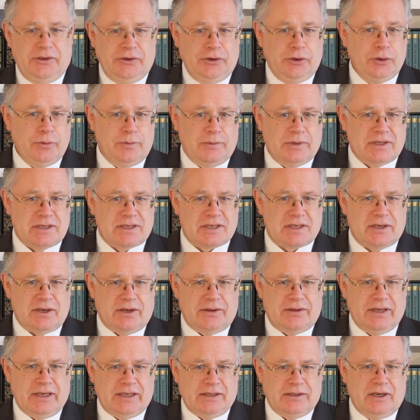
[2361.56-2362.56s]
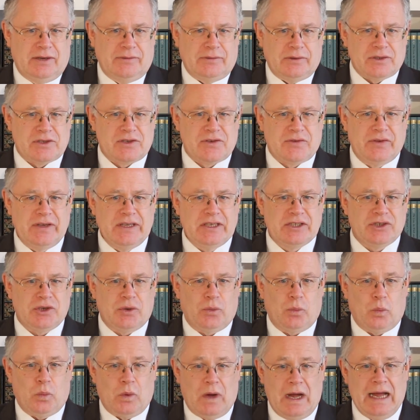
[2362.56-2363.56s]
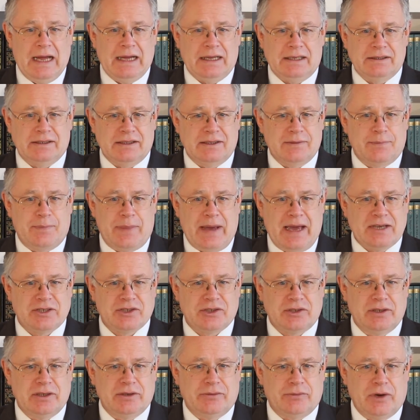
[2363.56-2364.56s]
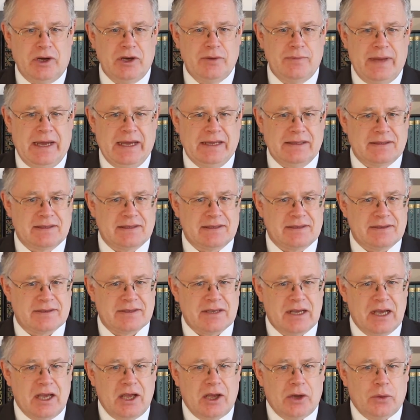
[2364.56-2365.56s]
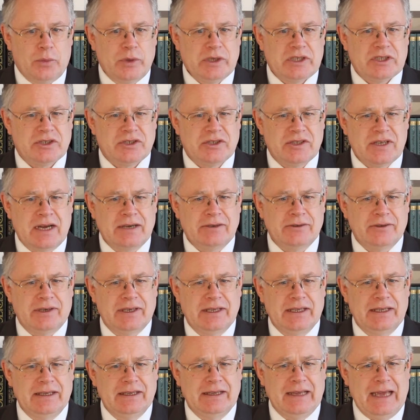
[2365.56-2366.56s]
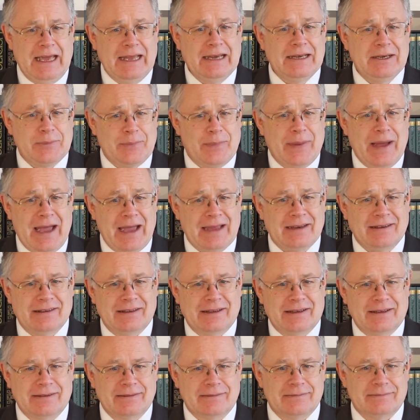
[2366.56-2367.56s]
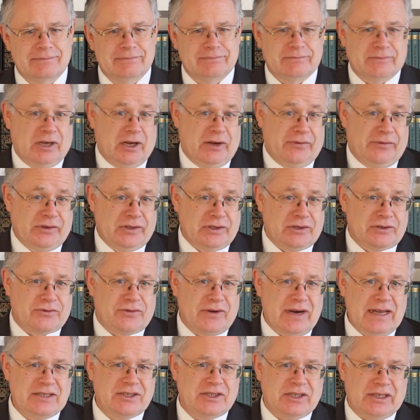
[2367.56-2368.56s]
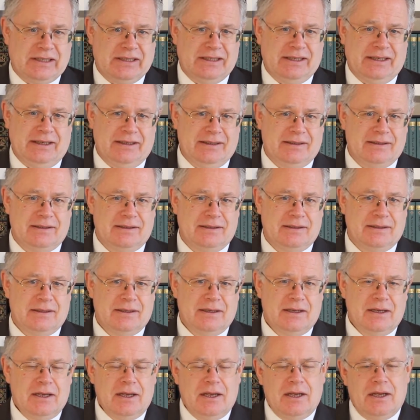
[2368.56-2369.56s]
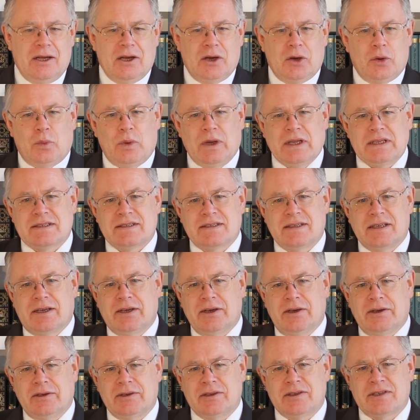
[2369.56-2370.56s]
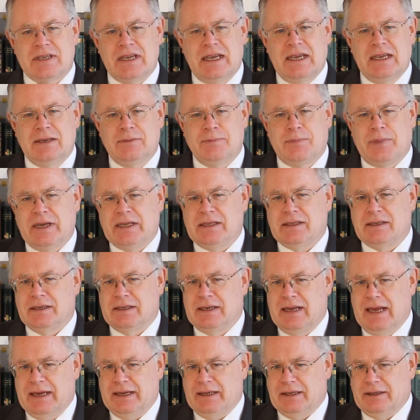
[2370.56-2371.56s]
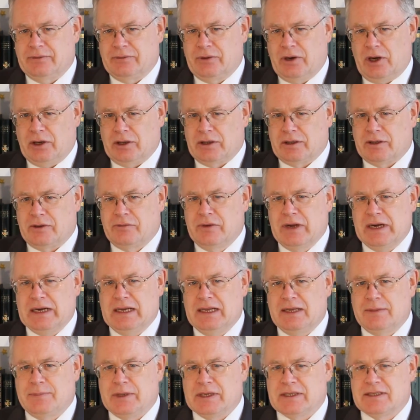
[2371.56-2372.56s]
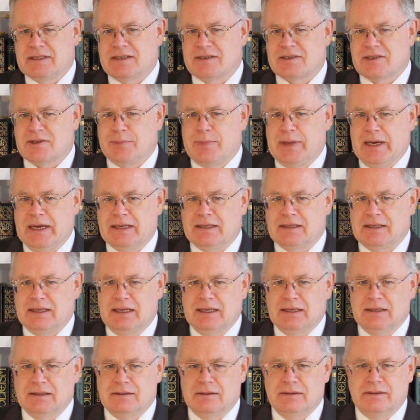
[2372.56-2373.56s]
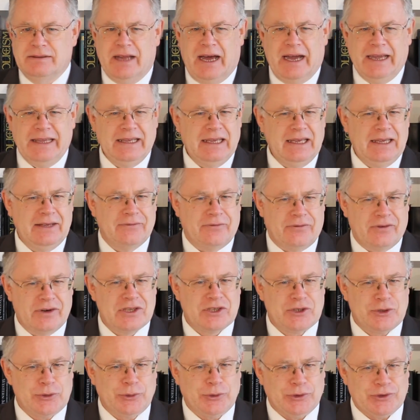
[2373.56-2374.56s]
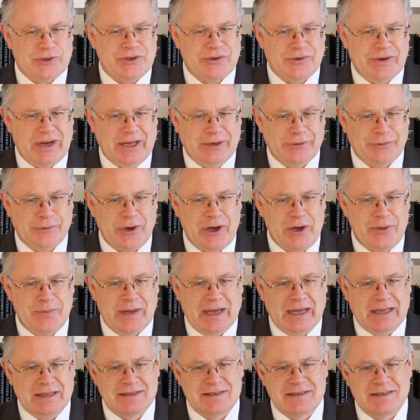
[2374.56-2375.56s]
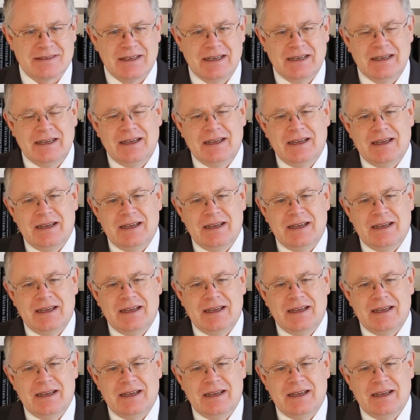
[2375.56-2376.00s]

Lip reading: Numerous Gothic novels feature wild and passionate romances, which generally end badly, often tragically. Whilst the girls in Picnic at Hanging Rock readily participate in naive rituals around romance,